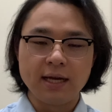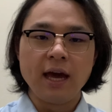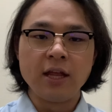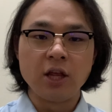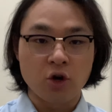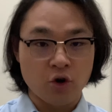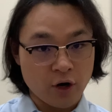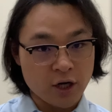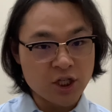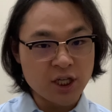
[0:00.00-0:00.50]
In
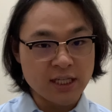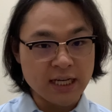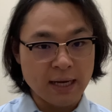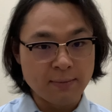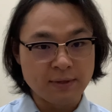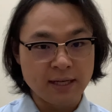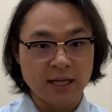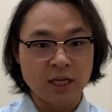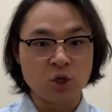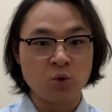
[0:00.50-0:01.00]
the crochet
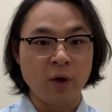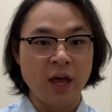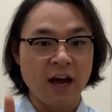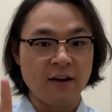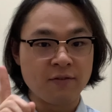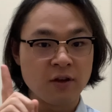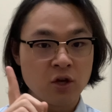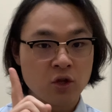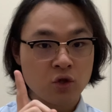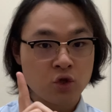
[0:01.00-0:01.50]
time signature, we
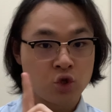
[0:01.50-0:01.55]
have